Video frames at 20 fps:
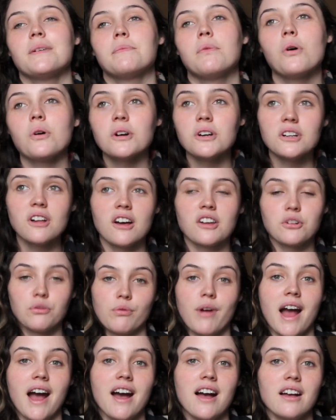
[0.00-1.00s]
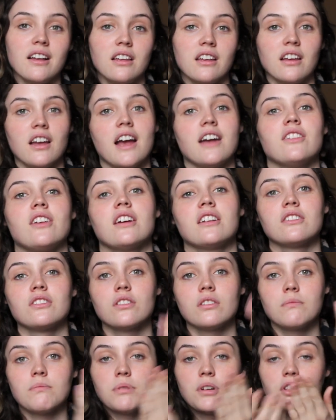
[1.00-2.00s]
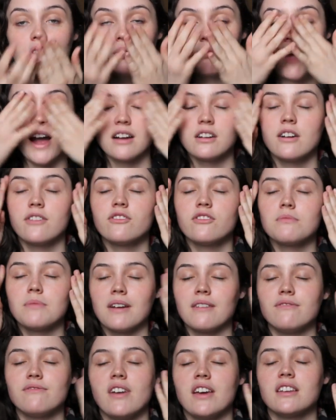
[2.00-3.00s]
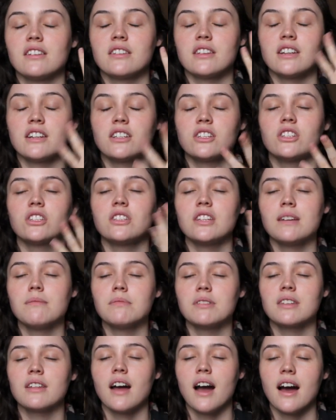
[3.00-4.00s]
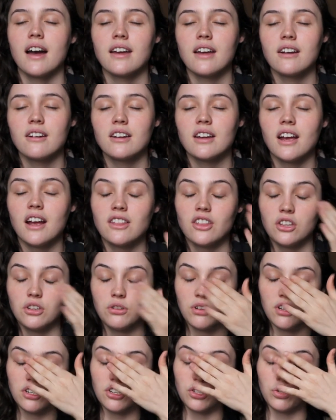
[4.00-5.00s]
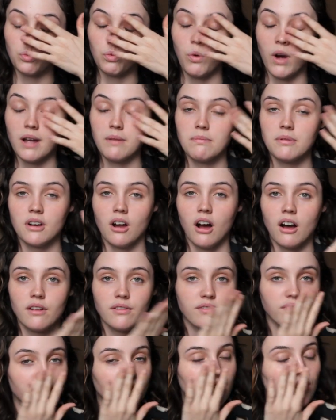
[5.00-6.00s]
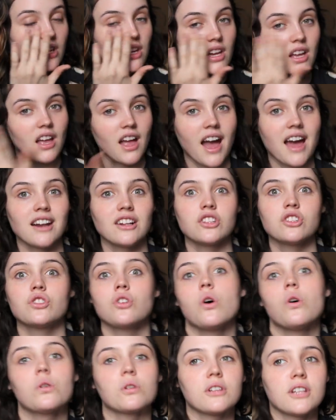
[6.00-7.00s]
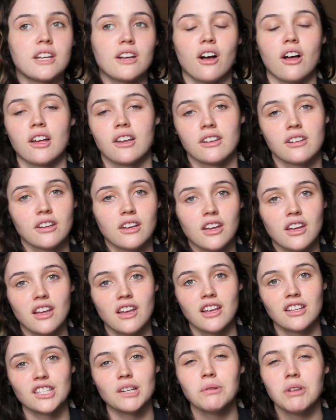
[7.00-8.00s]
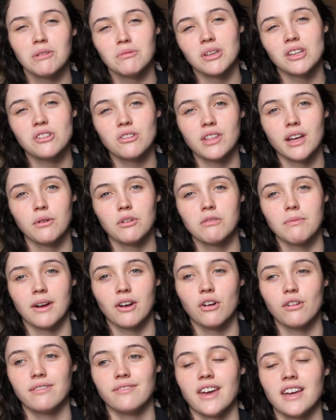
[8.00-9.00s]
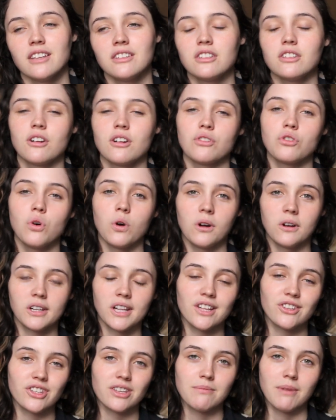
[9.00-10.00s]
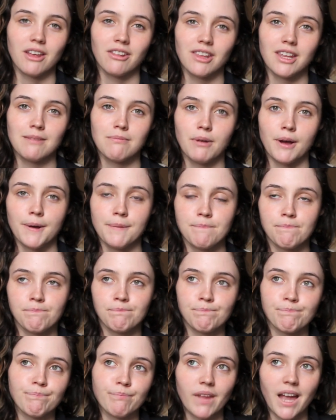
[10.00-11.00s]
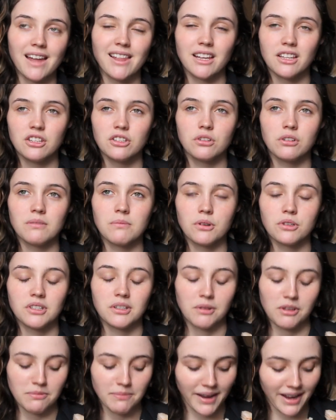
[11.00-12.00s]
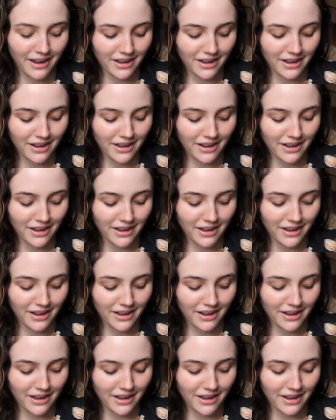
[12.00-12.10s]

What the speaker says: pour it on a rag, and then put the rag over my face and it steams the eye area, and then you can just wipe it off and it's totally gone. Sometimes I do that with my whole face, you know, the oil cleansing method, but I like to do it mostly with my